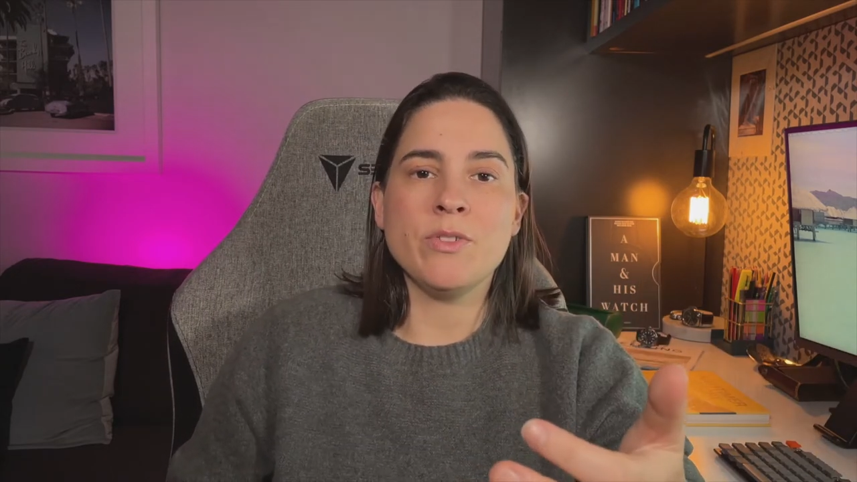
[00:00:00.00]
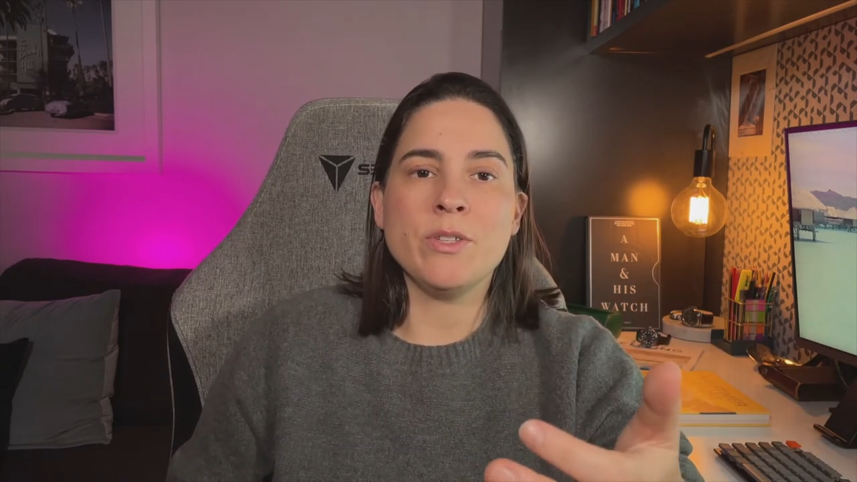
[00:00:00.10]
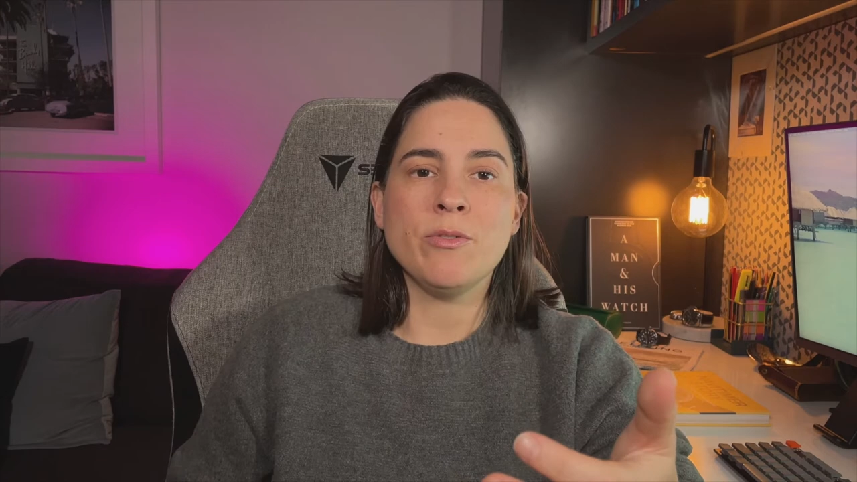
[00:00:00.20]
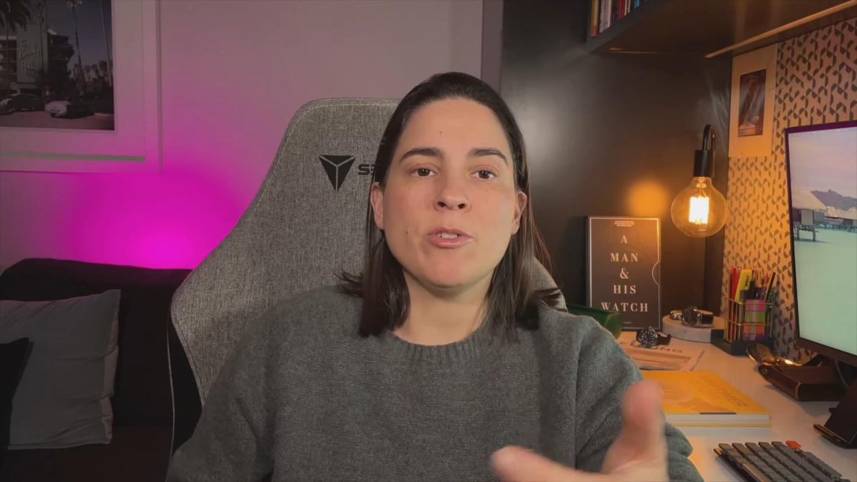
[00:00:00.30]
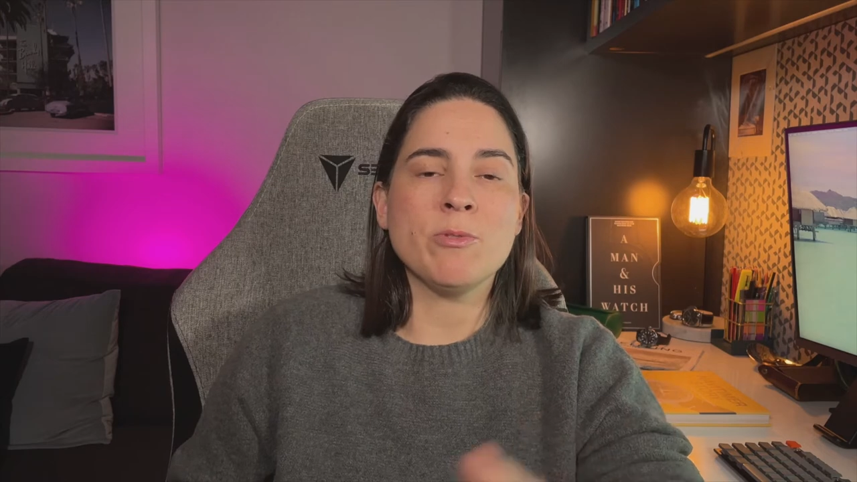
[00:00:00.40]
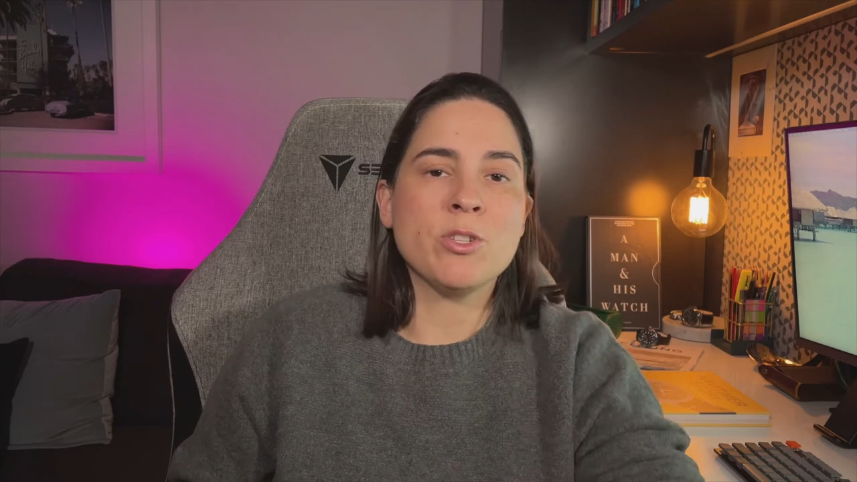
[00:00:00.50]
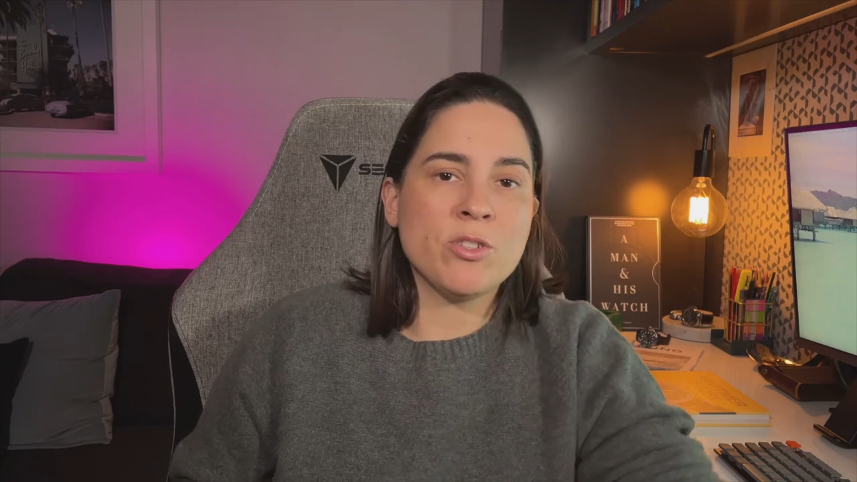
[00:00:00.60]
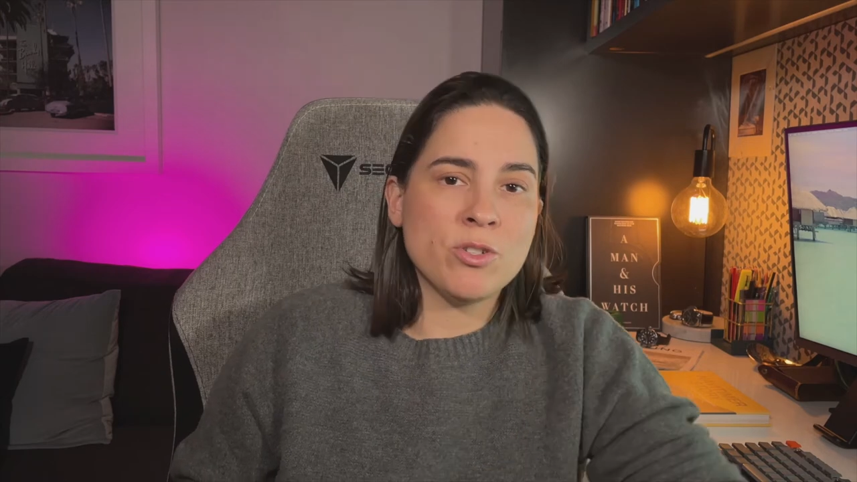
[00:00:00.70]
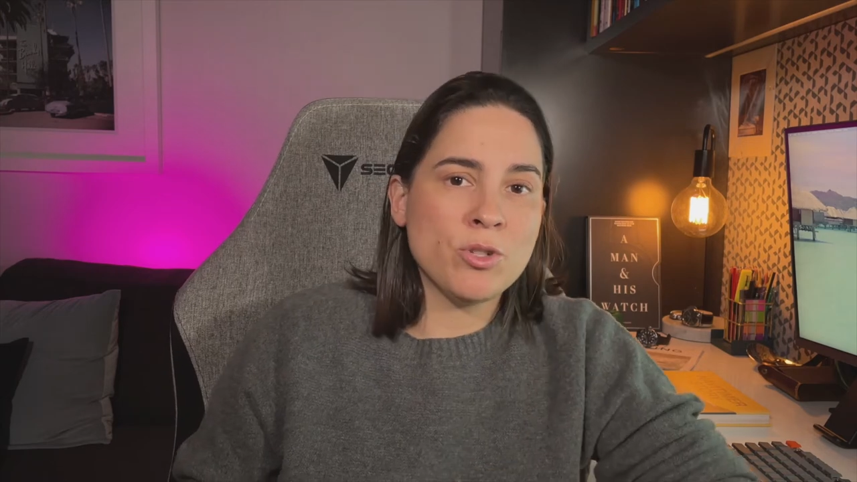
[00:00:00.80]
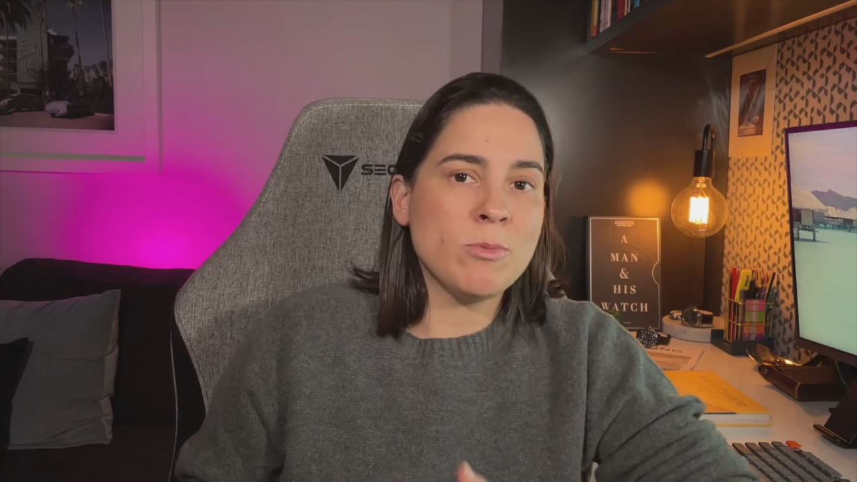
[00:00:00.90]
He thought it was
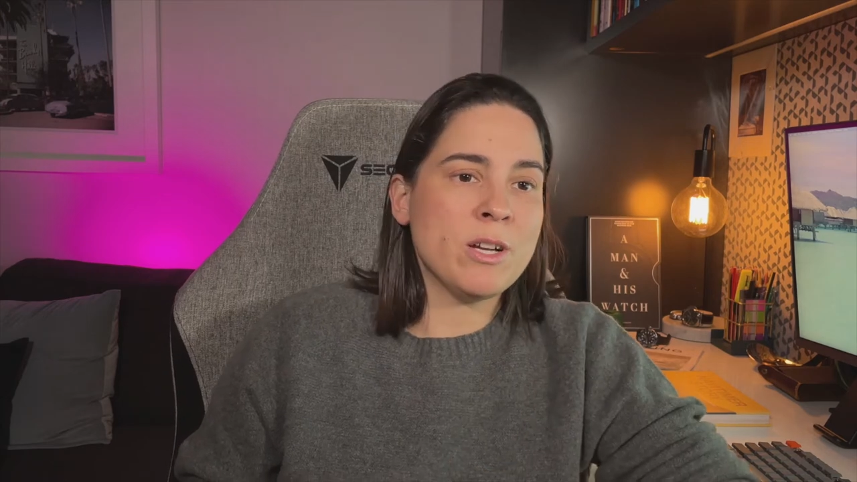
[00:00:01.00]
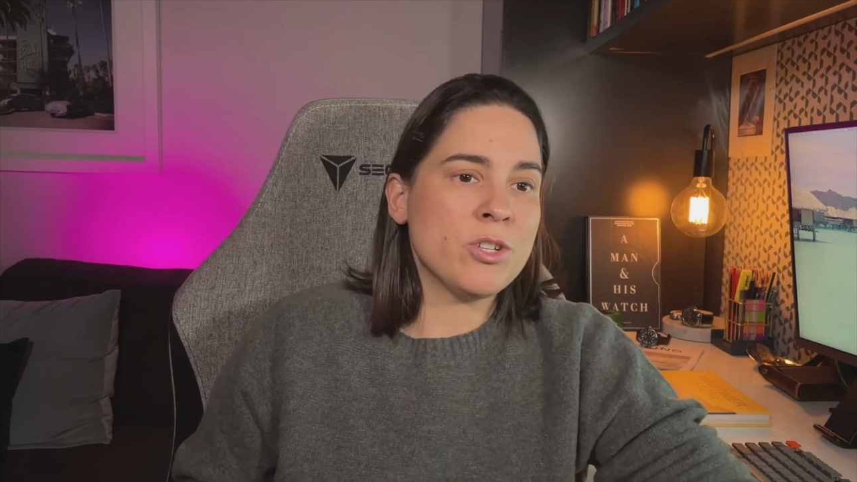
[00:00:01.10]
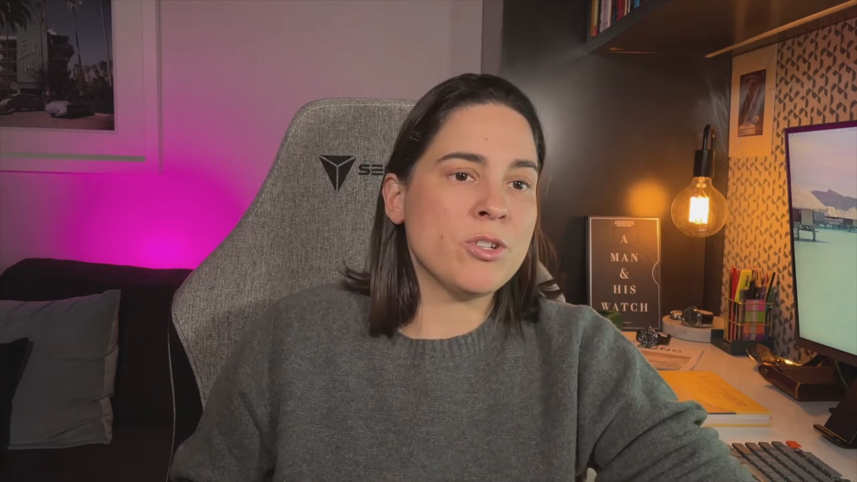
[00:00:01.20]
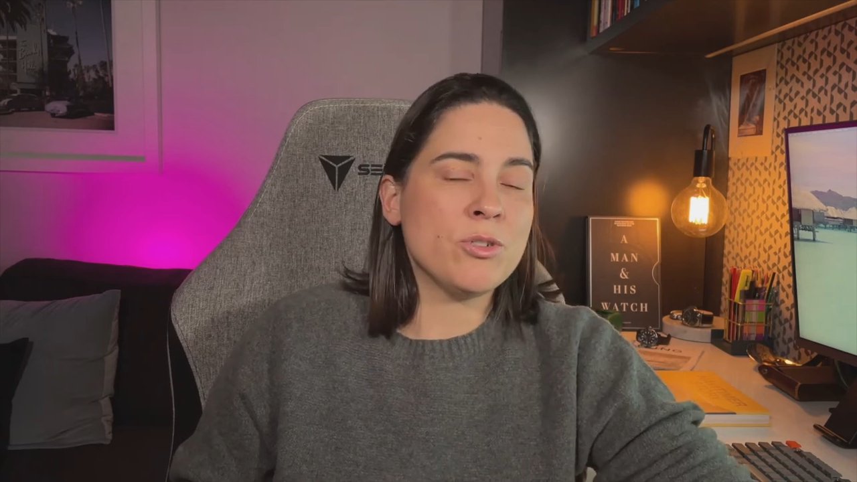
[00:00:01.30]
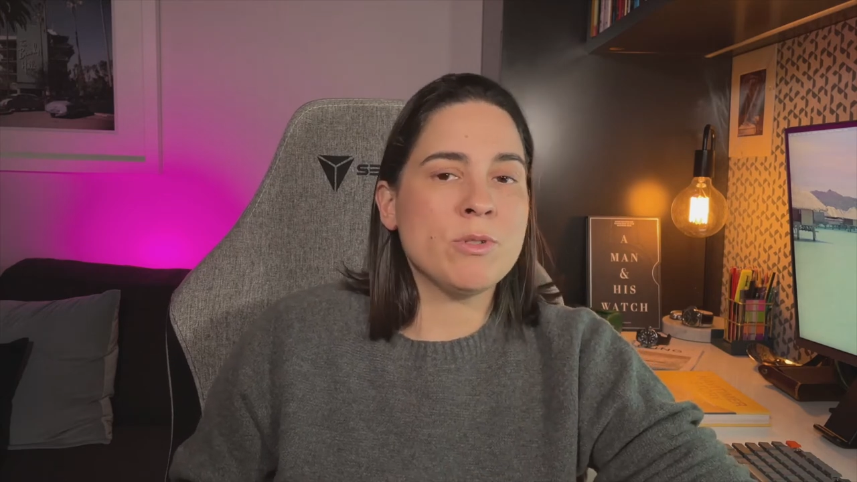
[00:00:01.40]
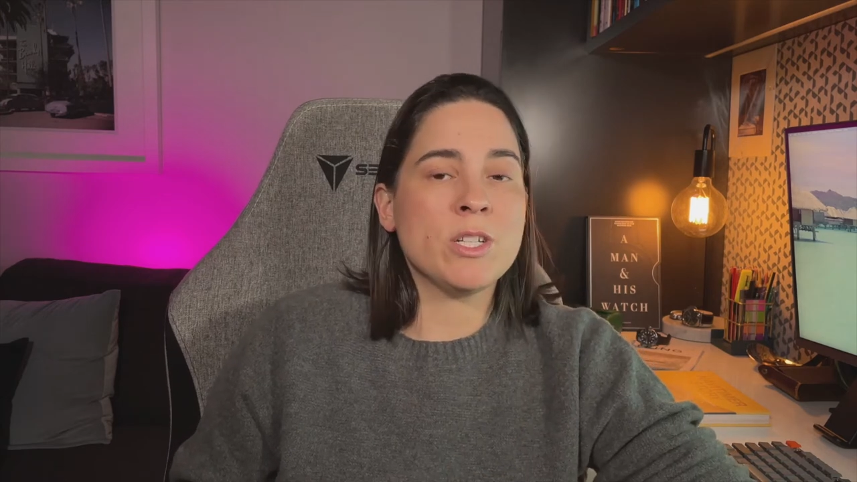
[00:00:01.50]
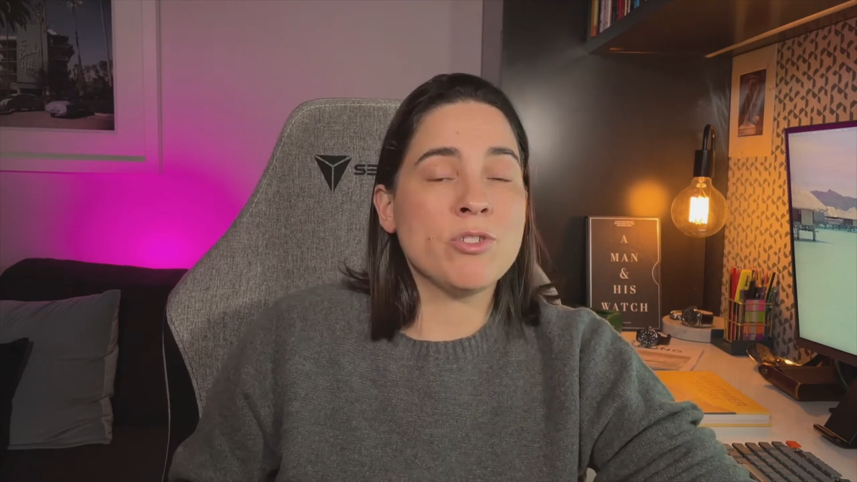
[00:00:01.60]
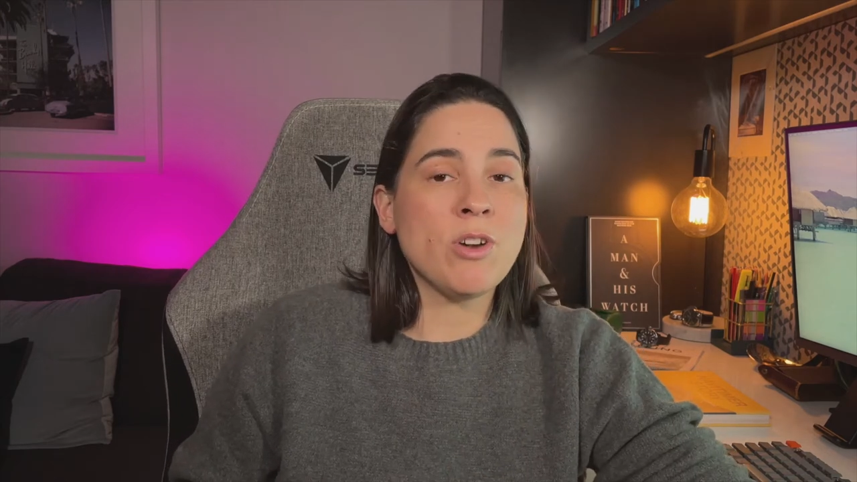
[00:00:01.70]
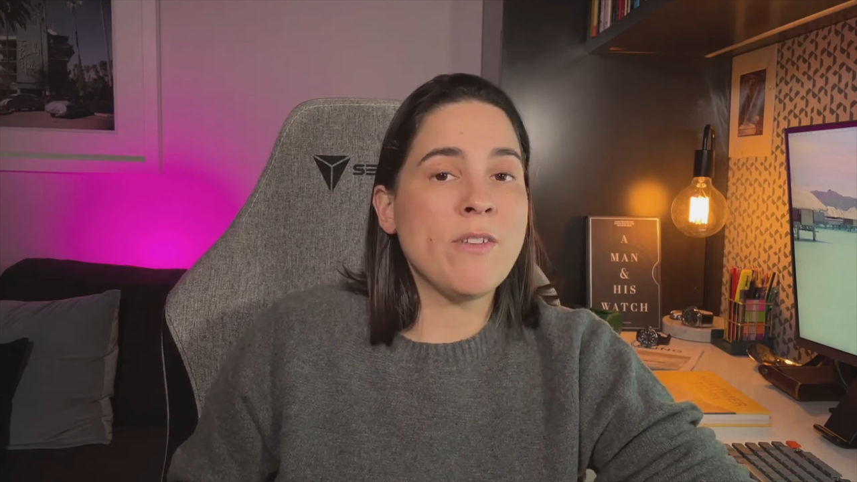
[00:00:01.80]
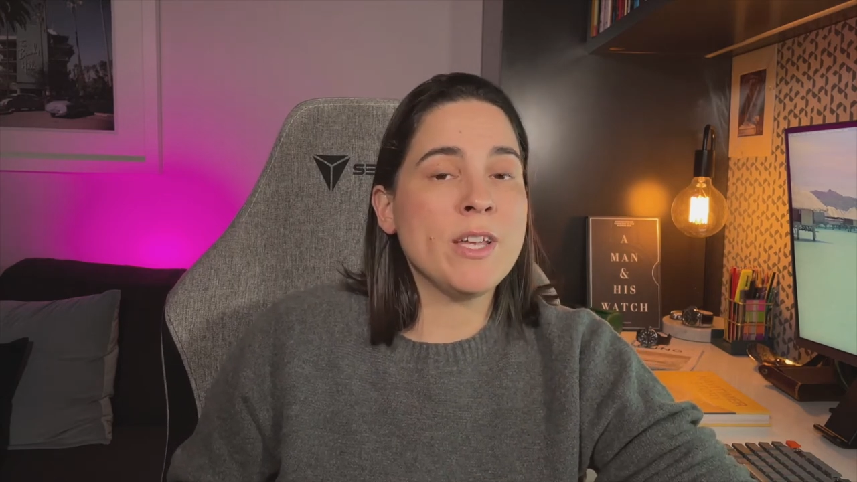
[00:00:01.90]
too much and too
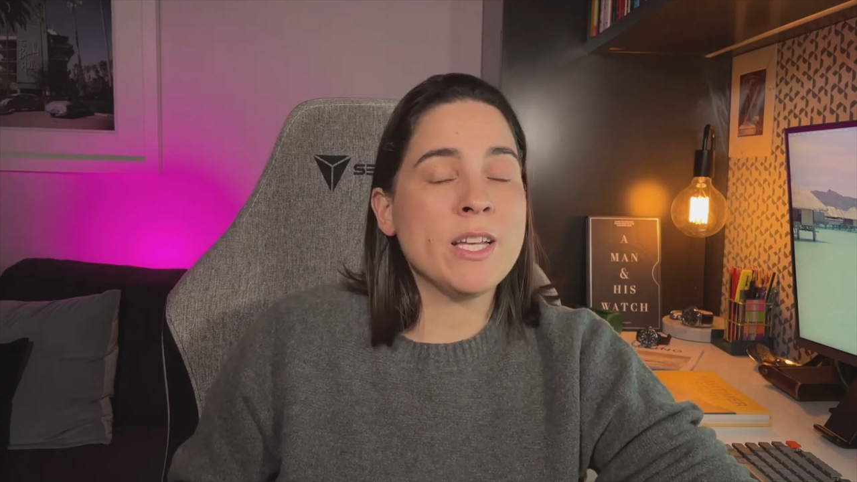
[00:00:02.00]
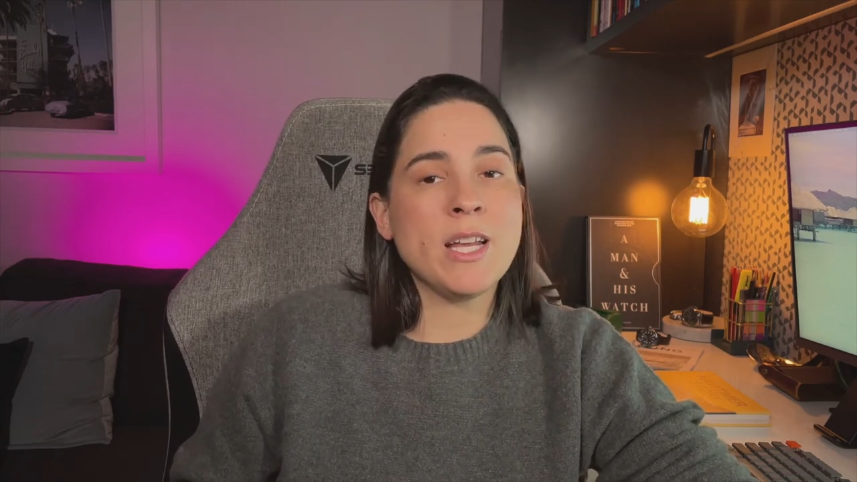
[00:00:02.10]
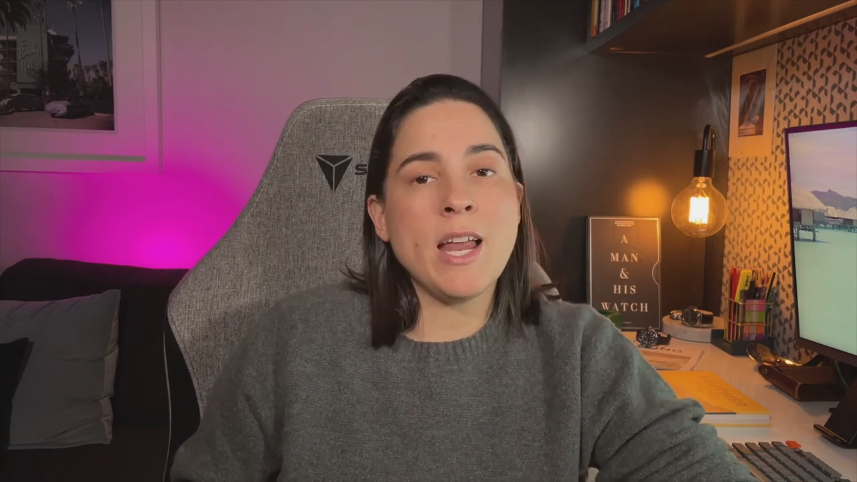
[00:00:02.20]
extravagant.